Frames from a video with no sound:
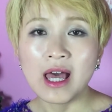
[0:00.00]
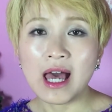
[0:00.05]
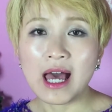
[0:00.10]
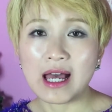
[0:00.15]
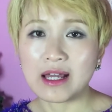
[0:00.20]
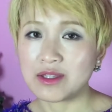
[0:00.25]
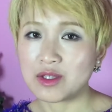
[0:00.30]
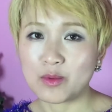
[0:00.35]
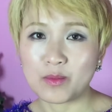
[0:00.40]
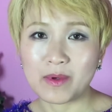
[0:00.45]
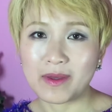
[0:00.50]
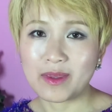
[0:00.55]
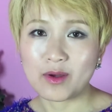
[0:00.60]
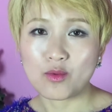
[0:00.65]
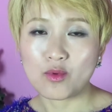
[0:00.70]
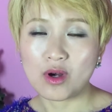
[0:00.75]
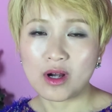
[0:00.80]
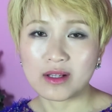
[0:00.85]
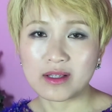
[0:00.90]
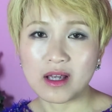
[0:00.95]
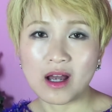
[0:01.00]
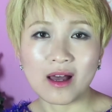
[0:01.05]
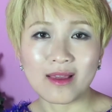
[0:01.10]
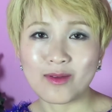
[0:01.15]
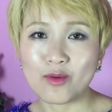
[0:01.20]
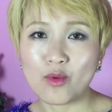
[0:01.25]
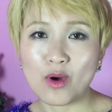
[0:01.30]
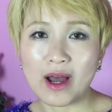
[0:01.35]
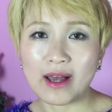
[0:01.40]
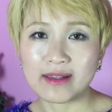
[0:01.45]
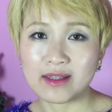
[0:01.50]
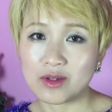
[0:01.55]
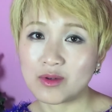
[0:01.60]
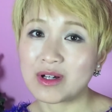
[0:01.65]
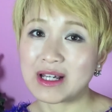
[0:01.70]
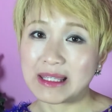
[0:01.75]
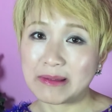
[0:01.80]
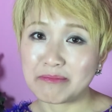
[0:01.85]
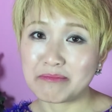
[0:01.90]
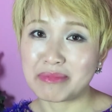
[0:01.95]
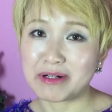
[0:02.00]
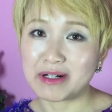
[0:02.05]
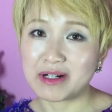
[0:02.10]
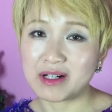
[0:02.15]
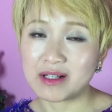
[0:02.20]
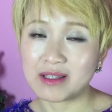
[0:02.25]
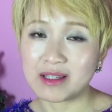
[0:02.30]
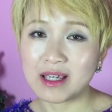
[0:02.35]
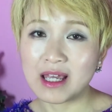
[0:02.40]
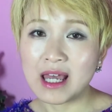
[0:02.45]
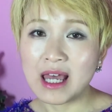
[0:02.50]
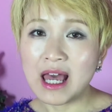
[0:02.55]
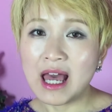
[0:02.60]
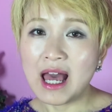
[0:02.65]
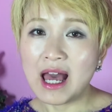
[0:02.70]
and no matter what, otherwise you get burned.